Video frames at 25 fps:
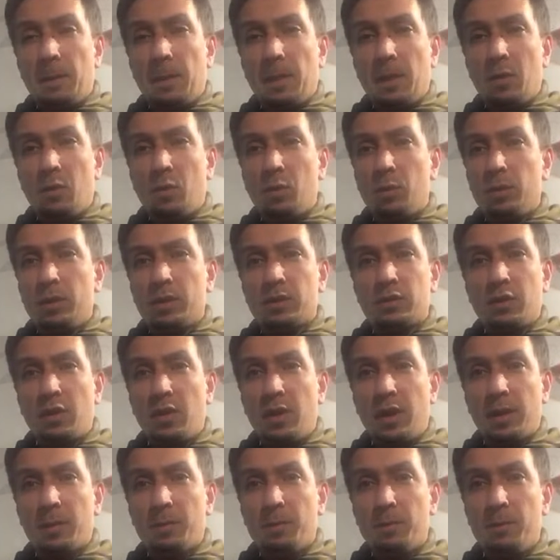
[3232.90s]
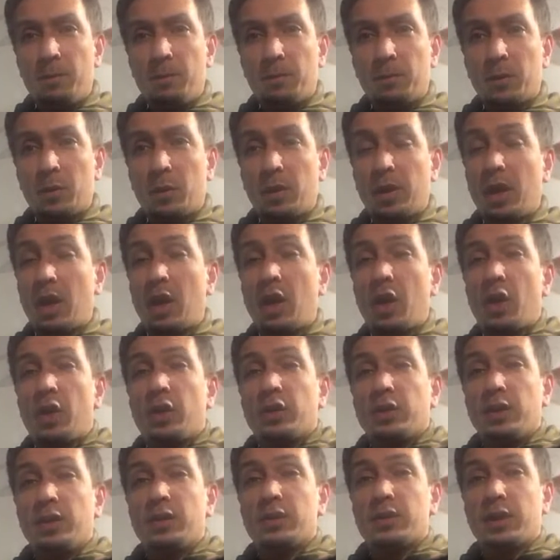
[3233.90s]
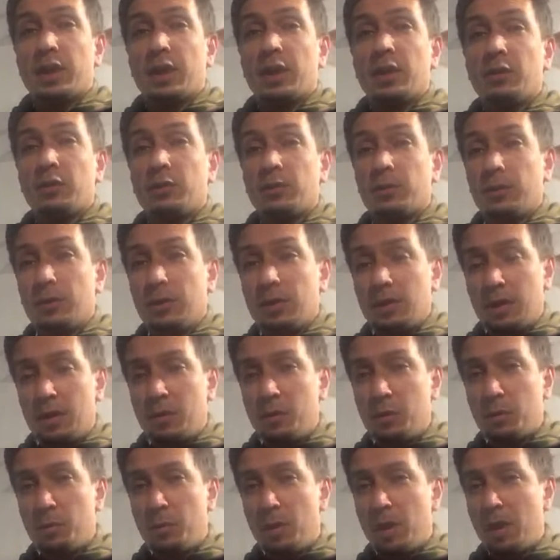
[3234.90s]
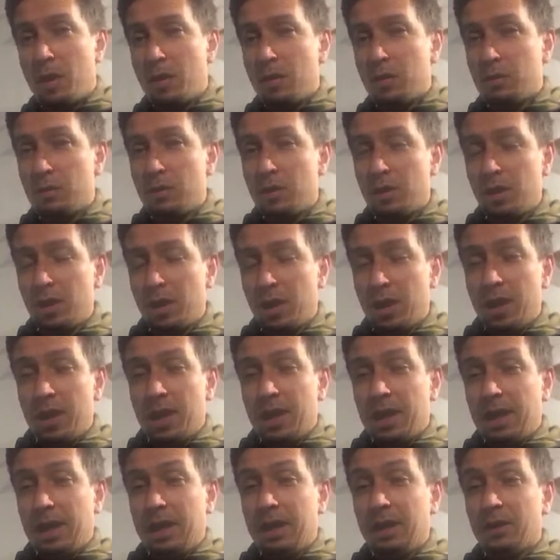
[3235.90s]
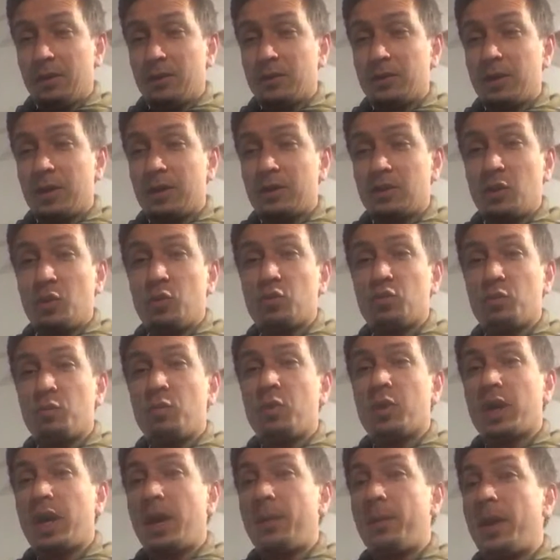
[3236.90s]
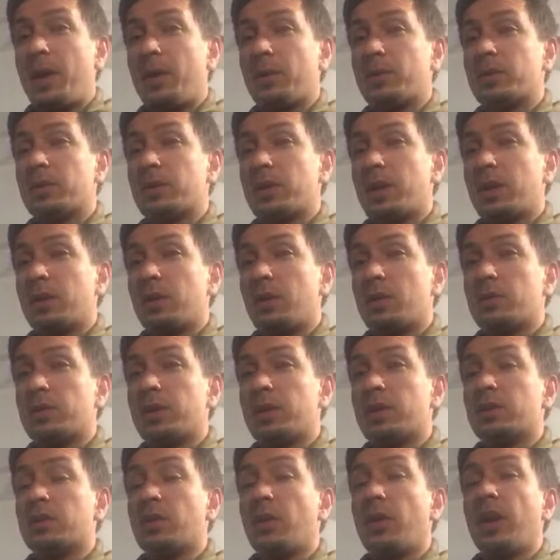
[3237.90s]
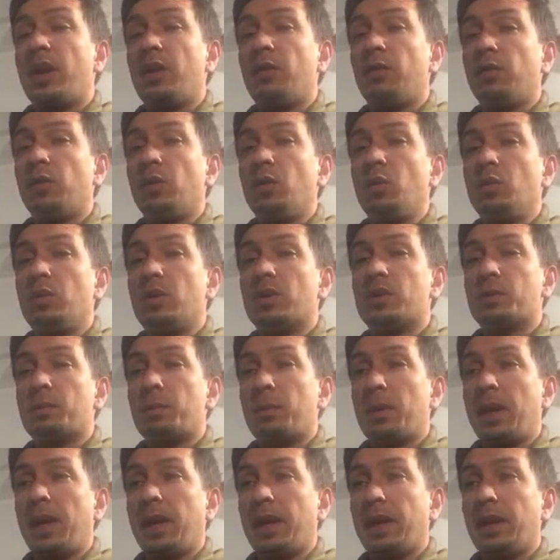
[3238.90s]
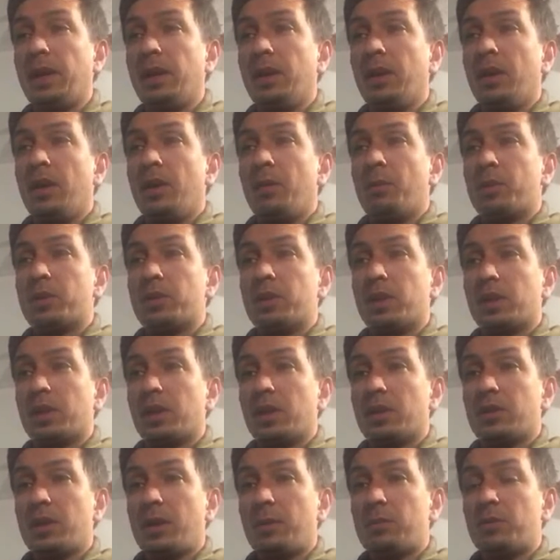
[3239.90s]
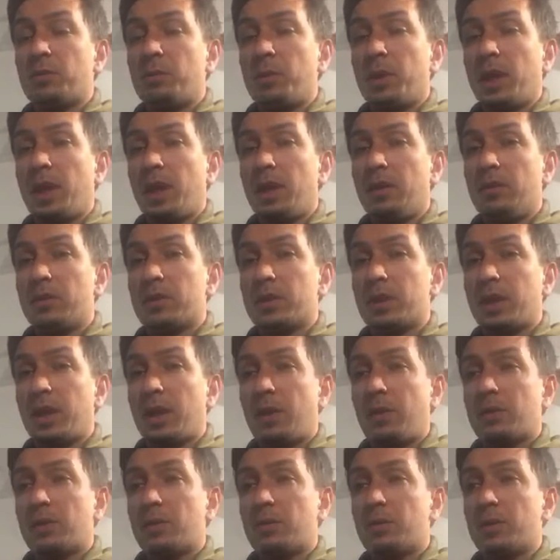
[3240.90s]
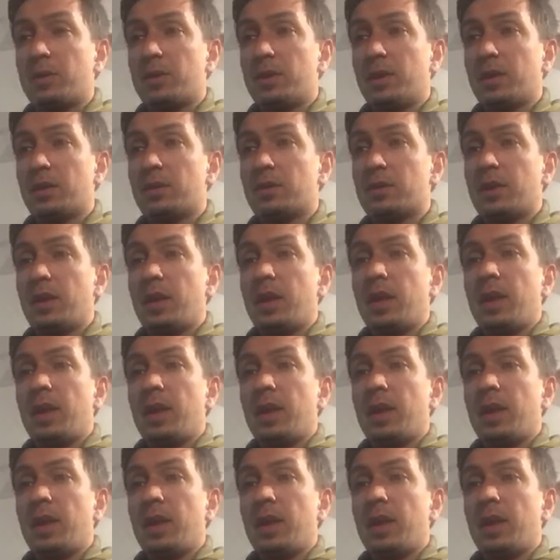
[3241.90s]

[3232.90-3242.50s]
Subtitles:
all the time. All right, I heard these things with my own ears, that children will come out and say those things. So if you display particular types of behaviours and characteristics,